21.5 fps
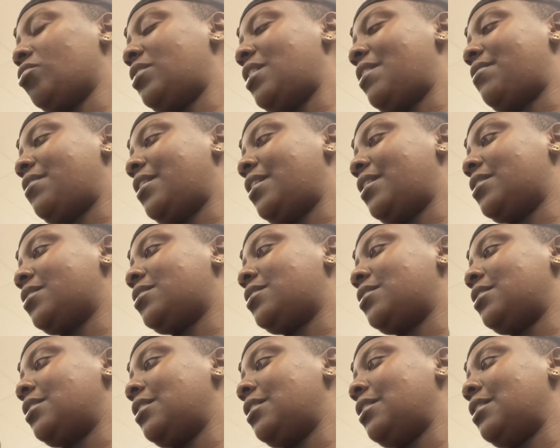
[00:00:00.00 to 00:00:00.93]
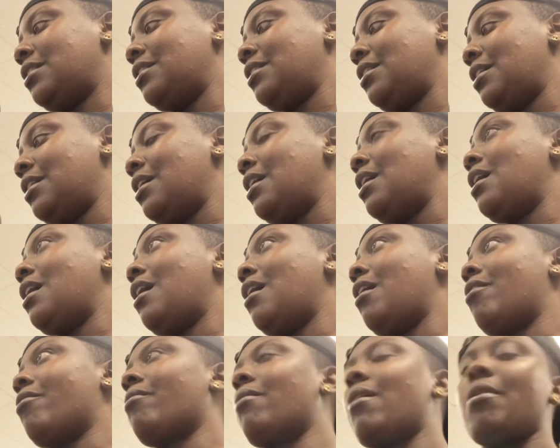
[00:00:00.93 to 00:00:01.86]
Most definitely understood.
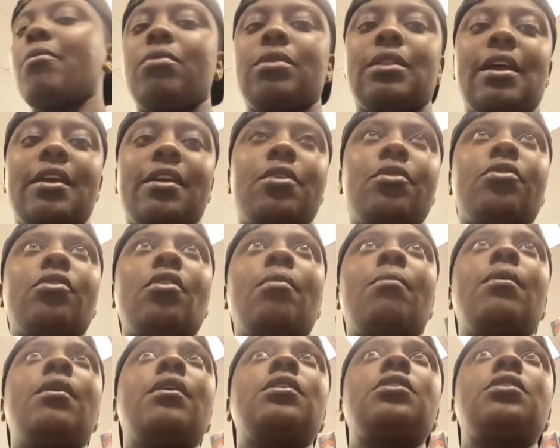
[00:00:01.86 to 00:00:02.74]
All right. Well, thank you so